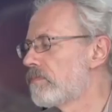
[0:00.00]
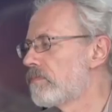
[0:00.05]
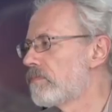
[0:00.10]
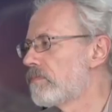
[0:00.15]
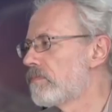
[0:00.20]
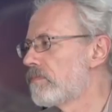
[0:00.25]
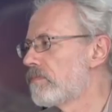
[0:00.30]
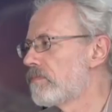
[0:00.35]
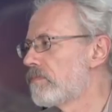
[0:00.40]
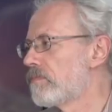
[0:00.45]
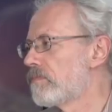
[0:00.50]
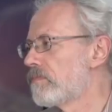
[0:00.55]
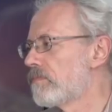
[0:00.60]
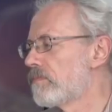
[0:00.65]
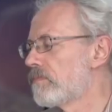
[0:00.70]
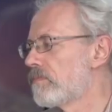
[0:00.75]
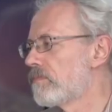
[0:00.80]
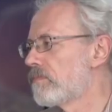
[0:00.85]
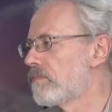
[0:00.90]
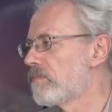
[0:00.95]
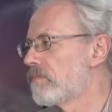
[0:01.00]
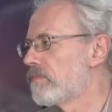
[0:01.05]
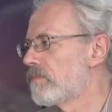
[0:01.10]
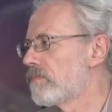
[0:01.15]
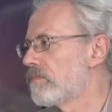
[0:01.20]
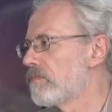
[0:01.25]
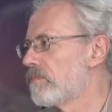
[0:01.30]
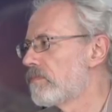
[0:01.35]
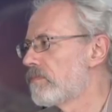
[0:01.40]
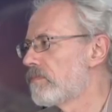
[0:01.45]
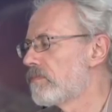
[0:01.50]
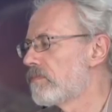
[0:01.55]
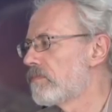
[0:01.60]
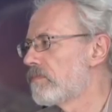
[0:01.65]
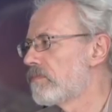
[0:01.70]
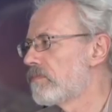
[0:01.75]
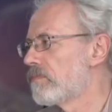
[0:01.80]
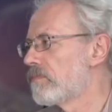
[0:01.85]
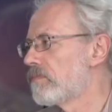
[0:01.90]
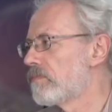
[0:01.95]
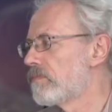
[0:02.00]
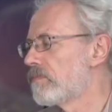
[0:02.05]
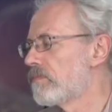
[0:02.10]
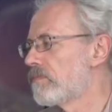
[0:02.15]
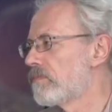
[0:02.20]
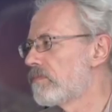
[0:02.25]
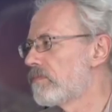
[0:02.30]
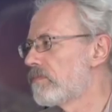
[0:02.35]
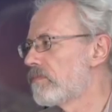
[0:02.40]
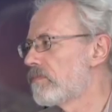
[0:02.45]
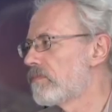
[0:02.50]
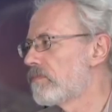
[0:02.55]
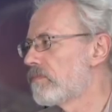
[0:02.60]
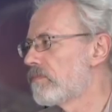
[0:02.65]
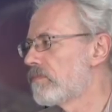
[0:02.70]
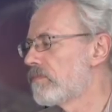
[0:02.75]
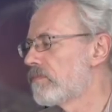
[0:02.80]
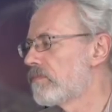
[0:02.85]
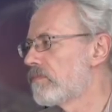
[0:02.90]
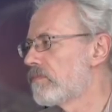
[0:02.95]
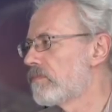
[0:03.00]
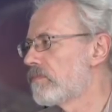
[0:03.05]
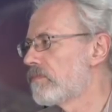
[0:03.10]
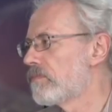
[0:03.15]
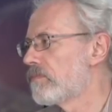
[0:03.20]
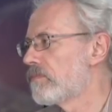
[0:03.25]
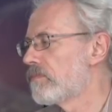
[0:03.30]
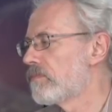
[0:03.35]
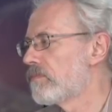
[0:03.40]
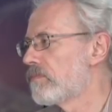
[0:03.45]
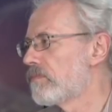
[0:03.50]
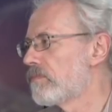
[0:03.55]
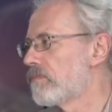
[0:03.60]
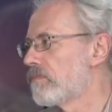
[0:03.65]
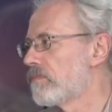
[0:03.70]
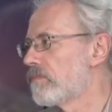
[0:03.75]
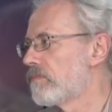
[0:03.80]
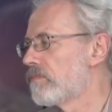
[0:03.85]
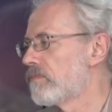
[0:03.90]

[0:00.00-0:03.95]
No words are spoken by the person on screen.